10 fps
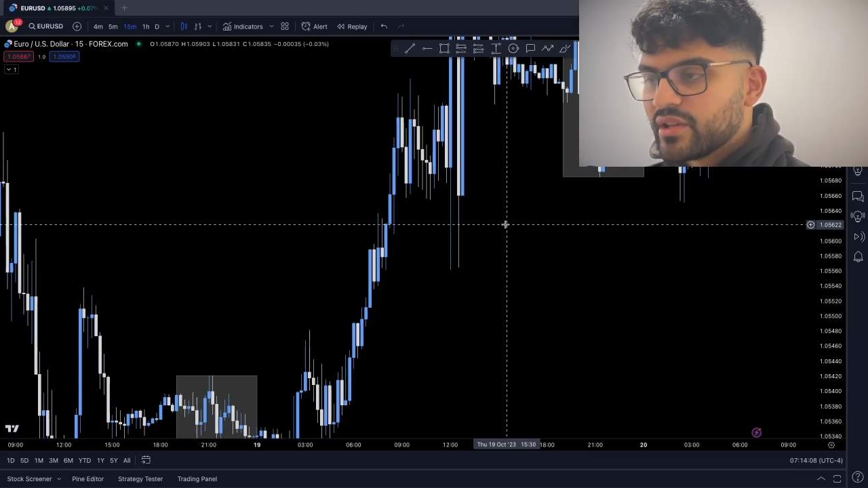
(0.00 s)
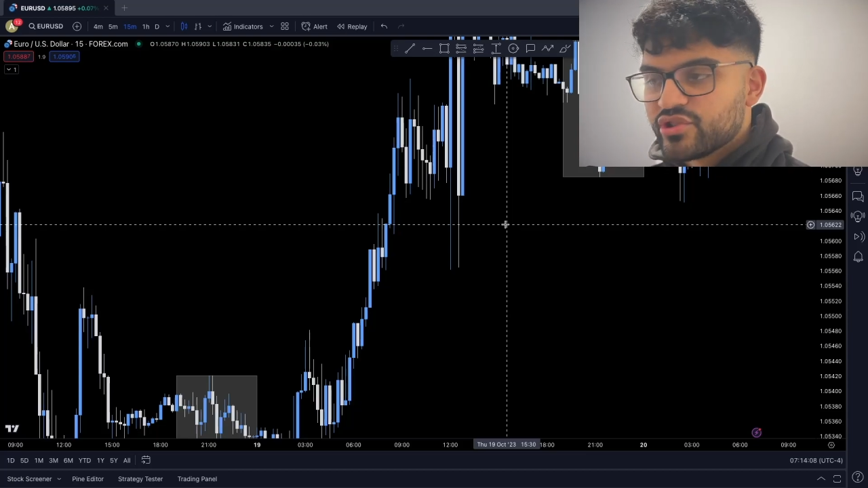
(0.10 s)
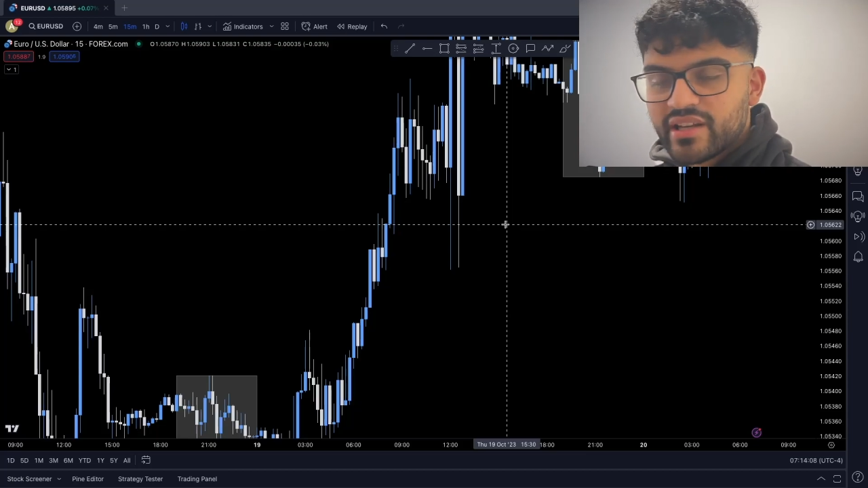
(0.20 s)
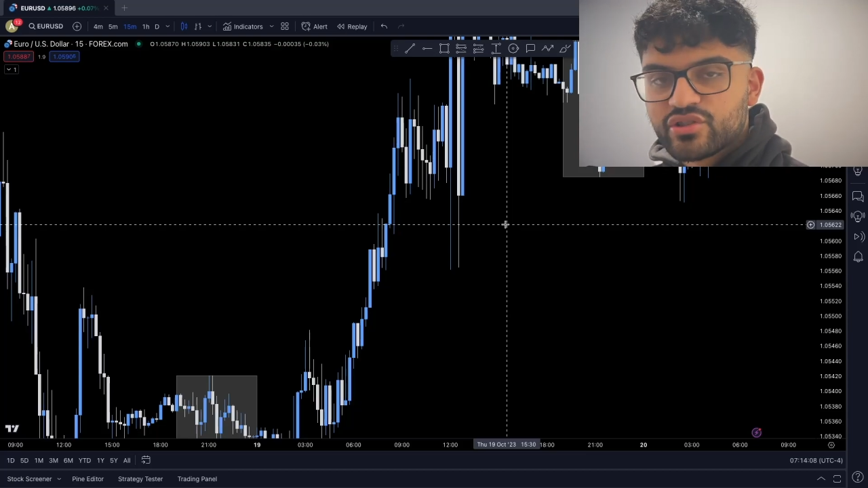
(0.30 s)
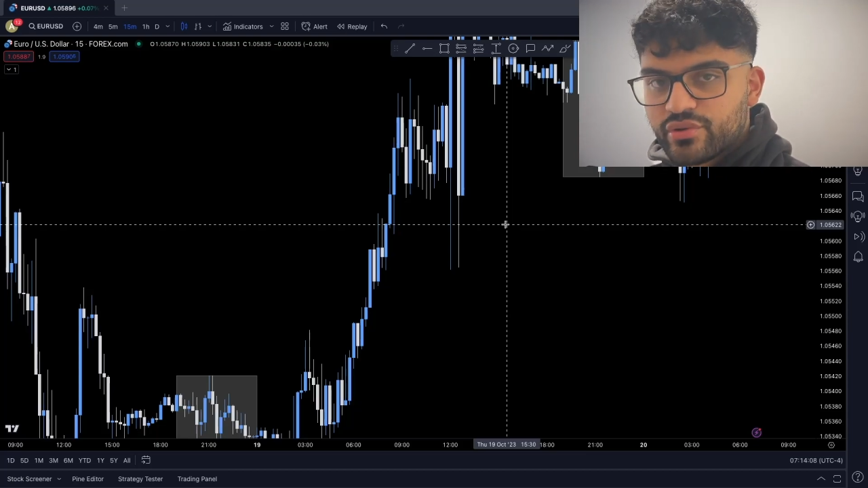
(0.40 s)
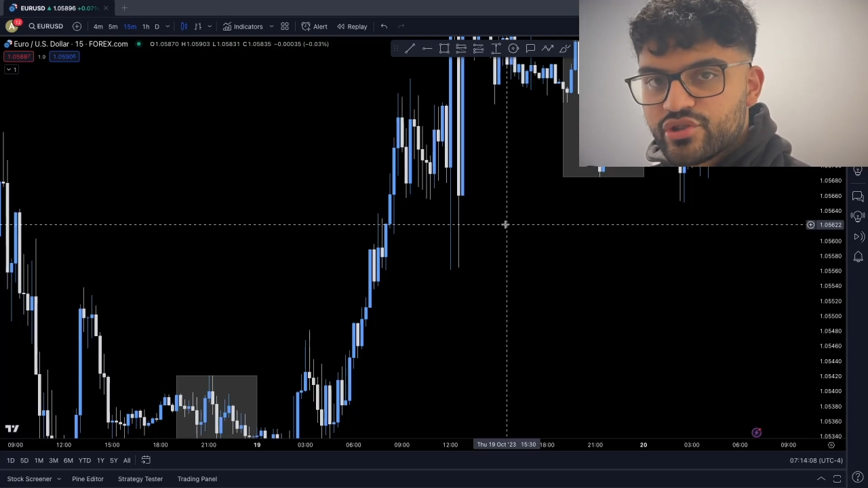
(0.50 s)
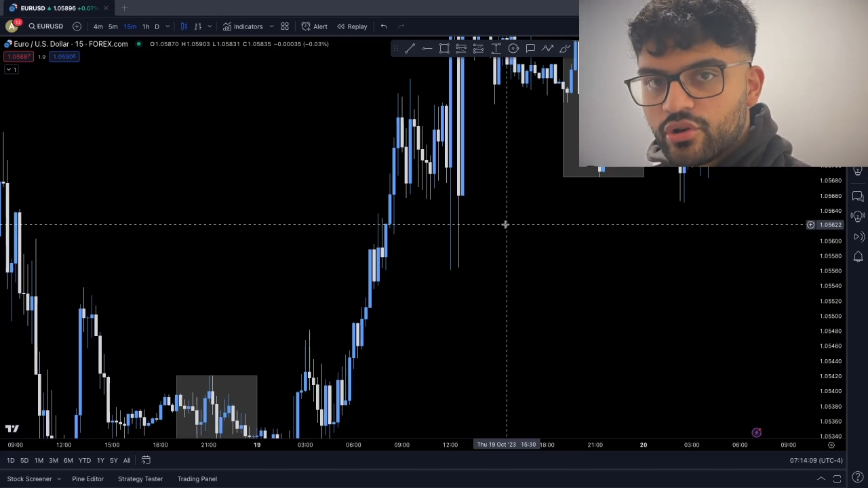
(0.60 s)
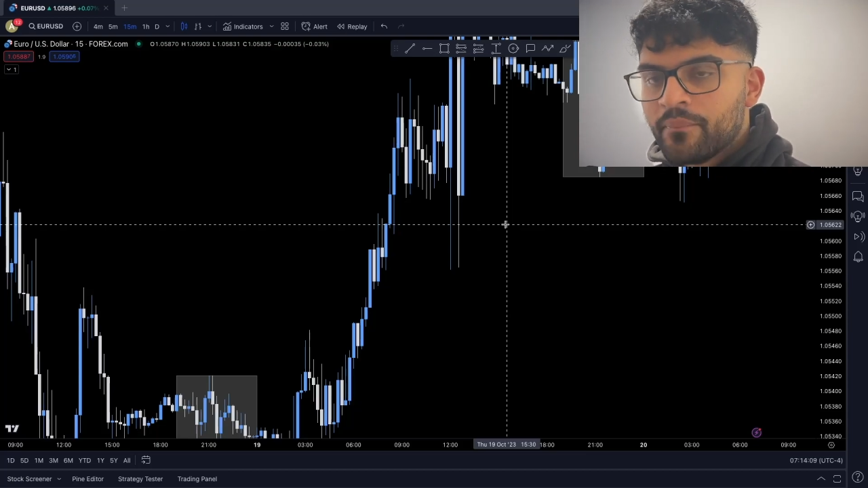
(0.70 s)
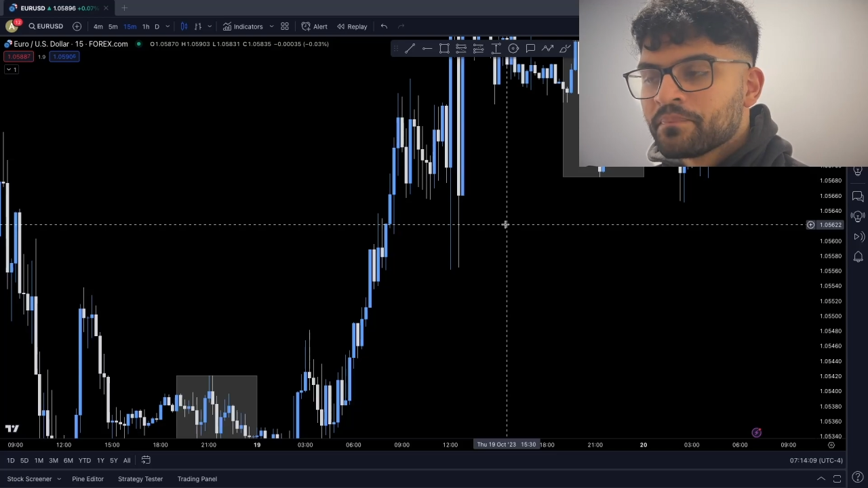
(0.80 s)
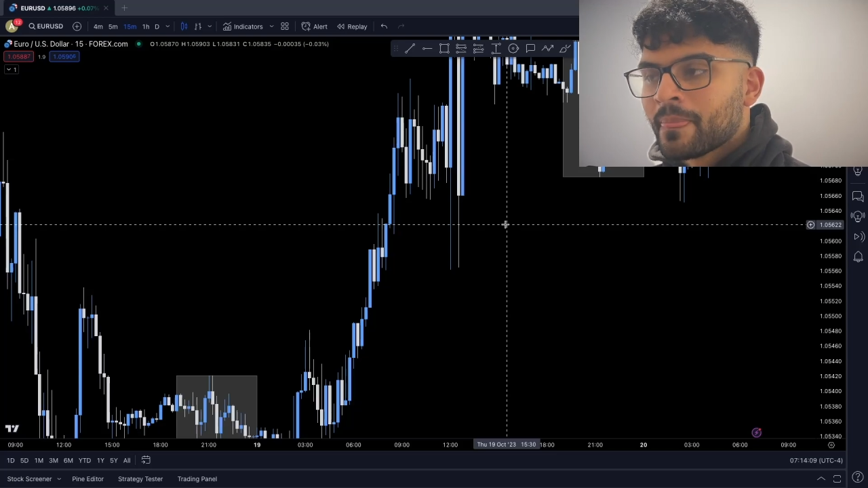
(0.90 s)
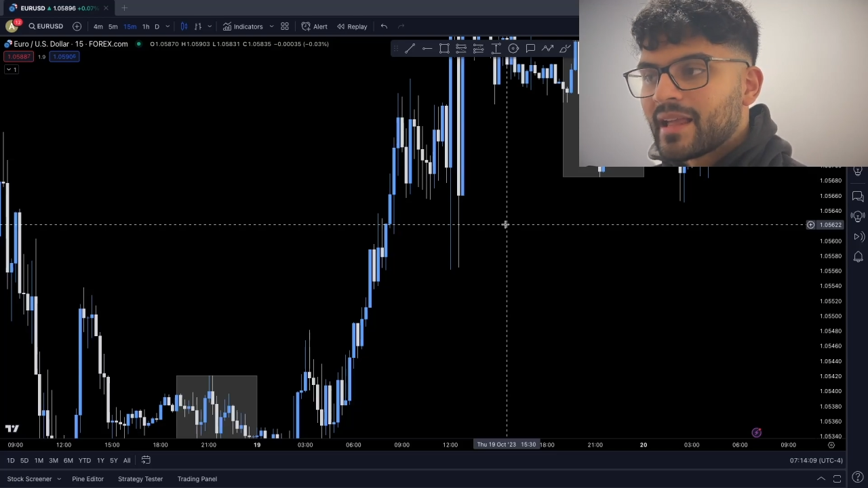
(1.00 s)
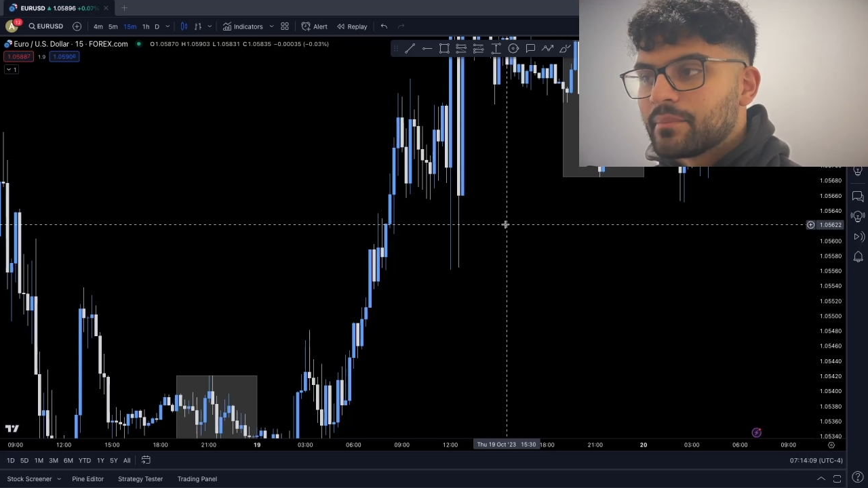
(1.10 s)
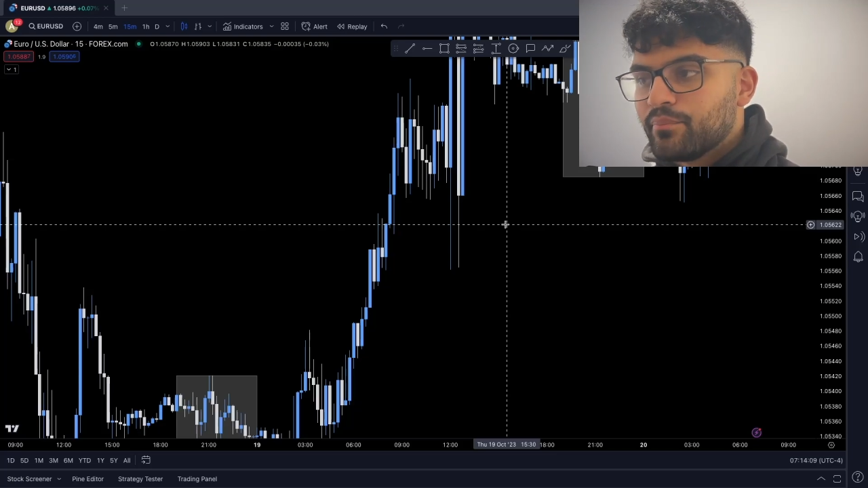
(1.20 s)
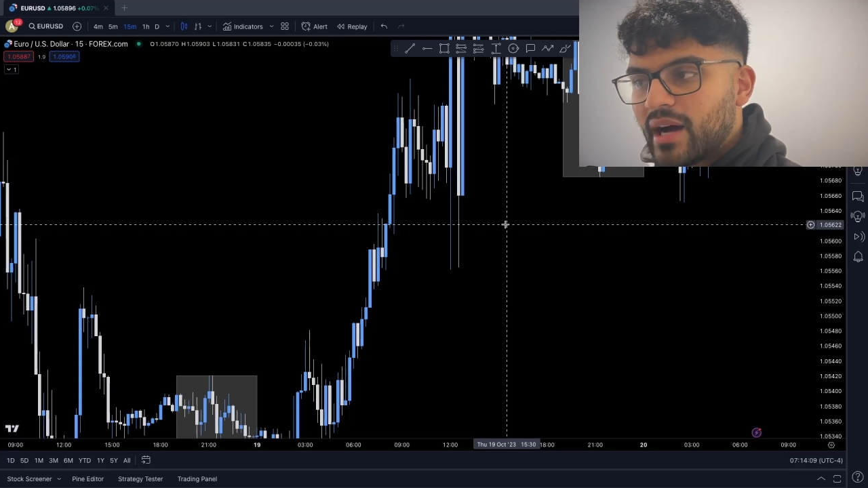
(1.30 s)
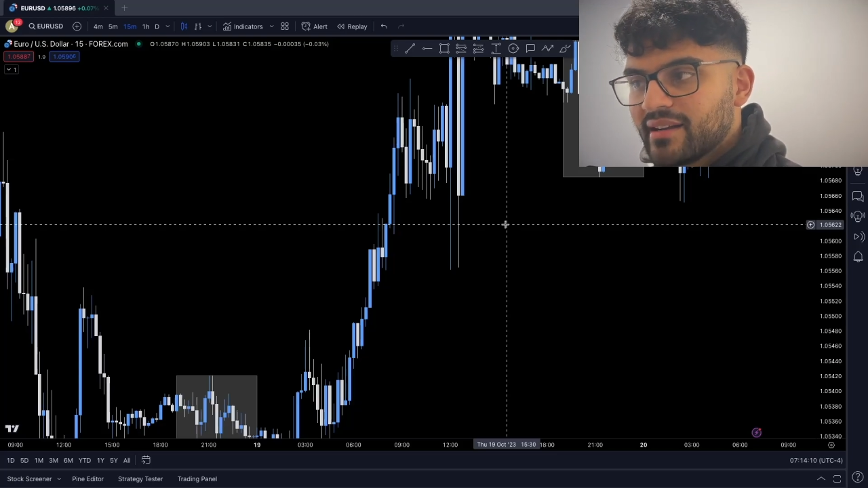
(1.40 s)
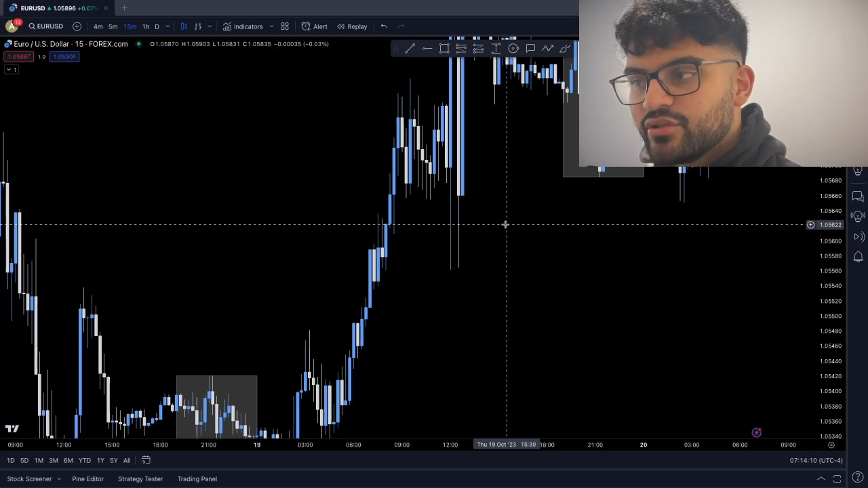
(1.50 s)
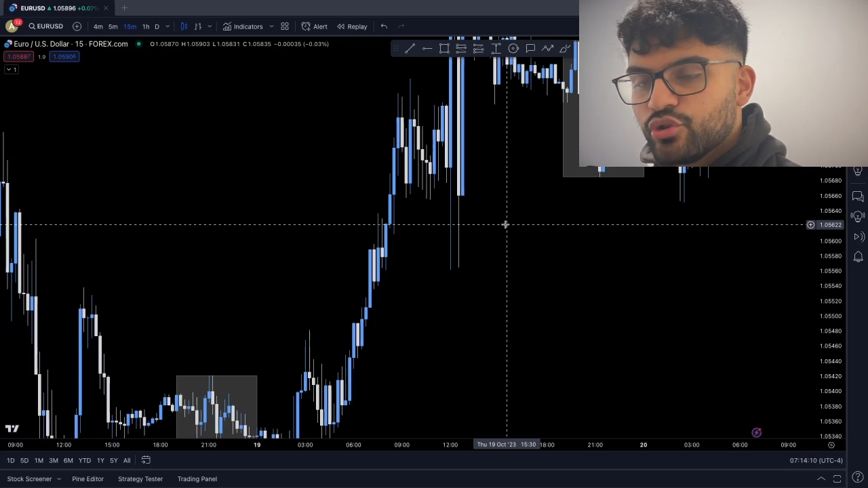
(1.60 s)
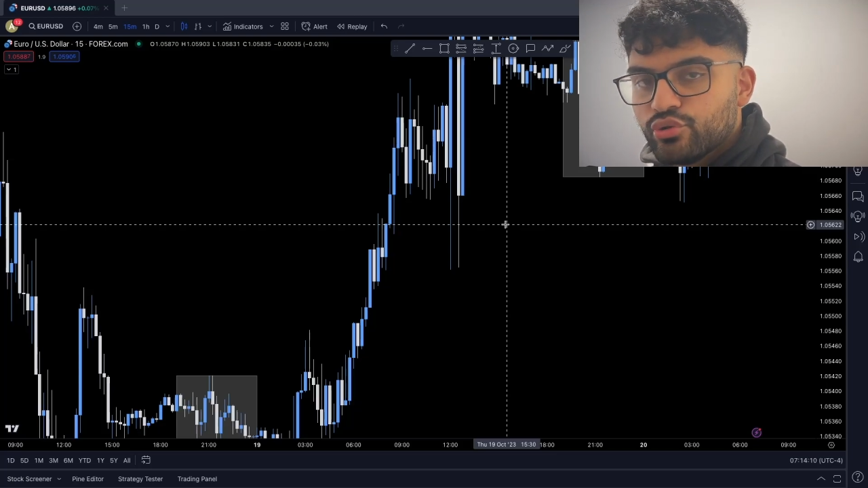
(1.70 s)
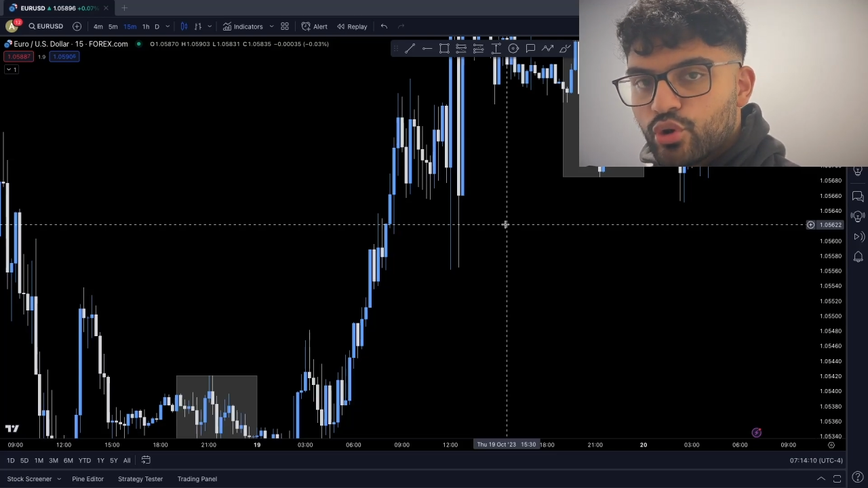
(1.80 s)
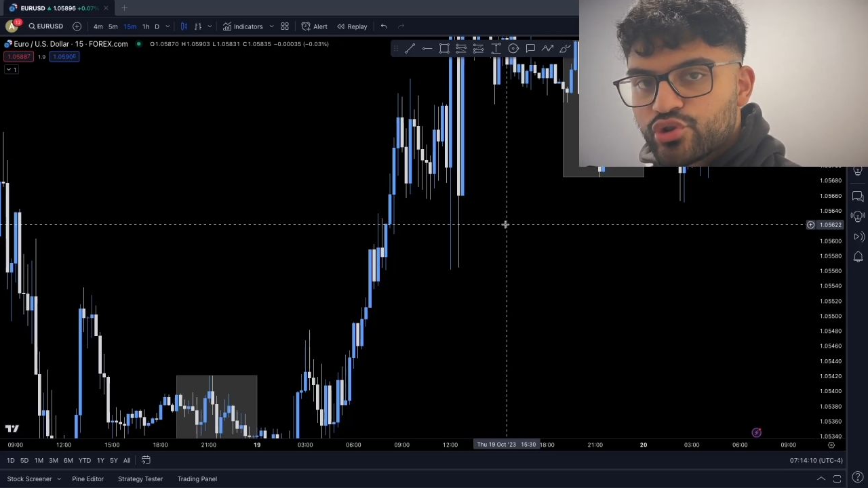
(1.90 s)
Just take a screenshot and add it to your
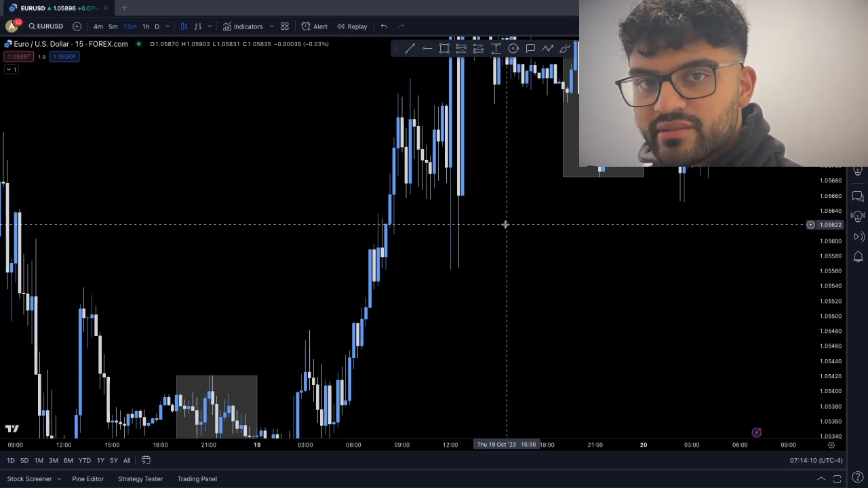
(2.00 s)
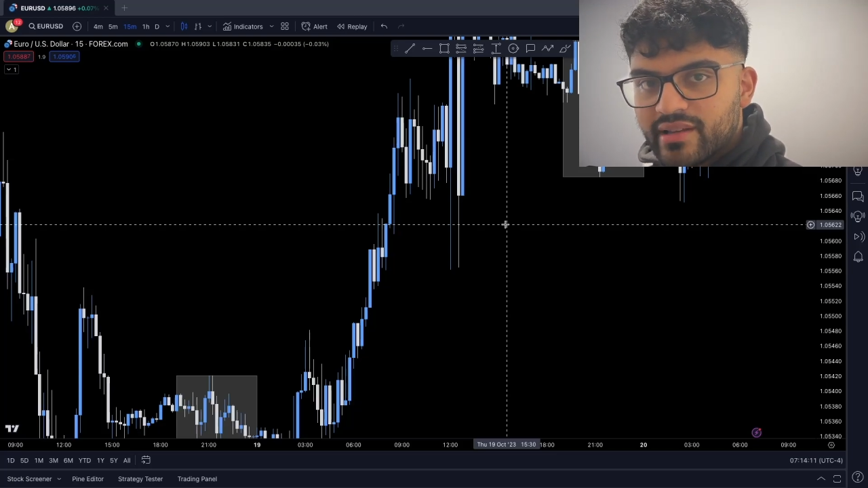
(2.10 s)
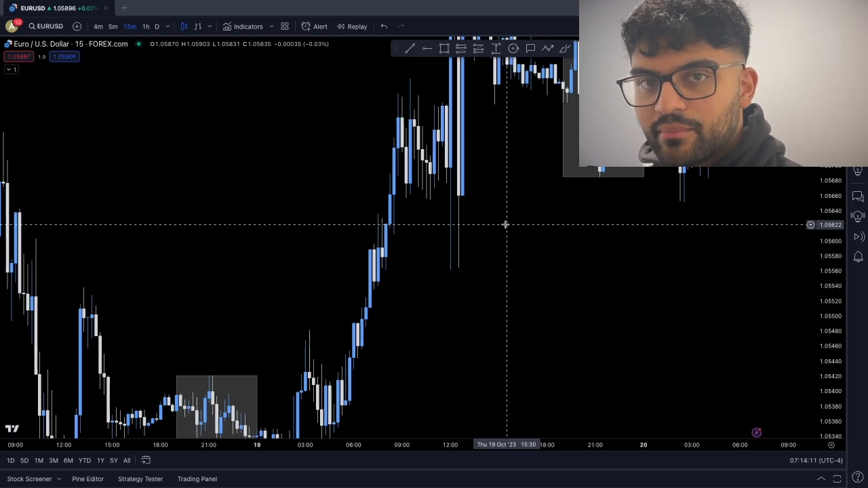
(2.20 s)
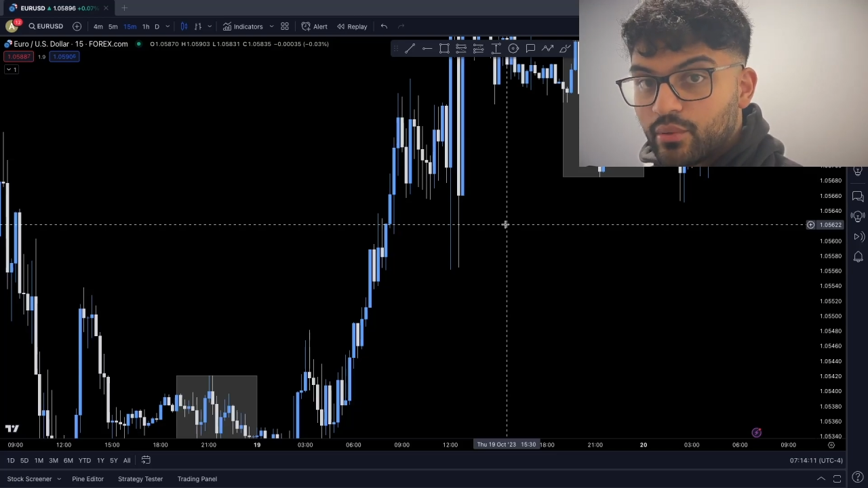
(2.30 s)
Notion template,